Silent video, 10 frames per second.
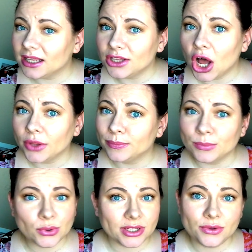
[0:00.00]
a lot
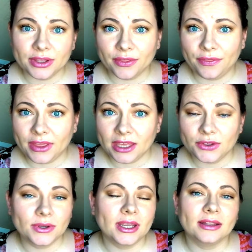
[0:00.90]
more than you can
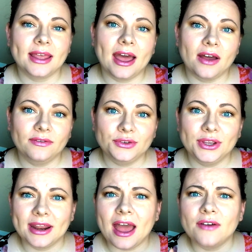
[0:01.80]
think you can have you
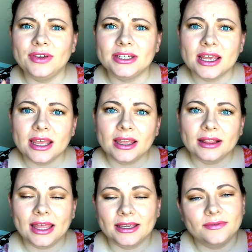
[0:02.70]
can have it
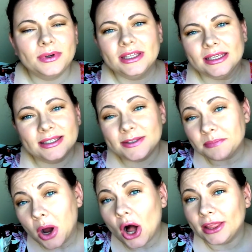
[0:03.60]
like really
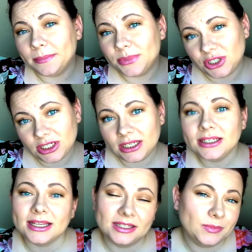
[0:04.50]
small and
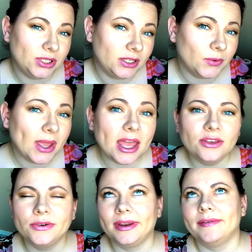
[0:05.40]
petite as the Petite
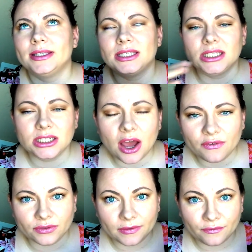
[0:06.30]
Noé. You can have it
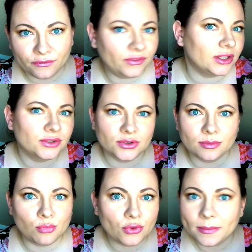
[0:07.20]
stuffed and filled to
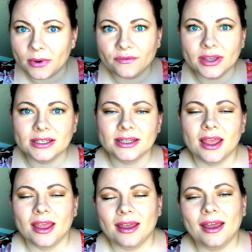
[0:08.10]
the brim of it
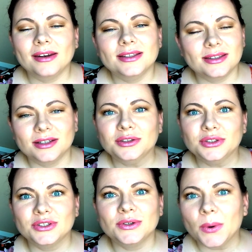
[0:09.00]
and it still
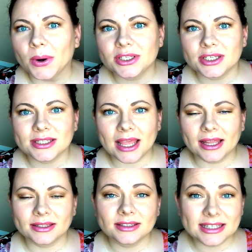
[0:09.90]
looks gorgeous
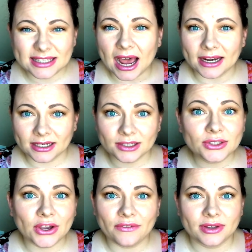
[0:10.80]
and the design and the
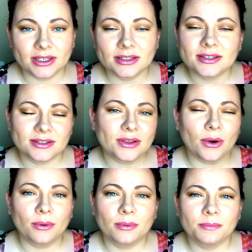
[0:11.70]
look of it it's
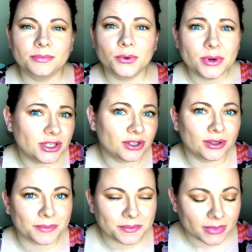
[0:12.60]
so original.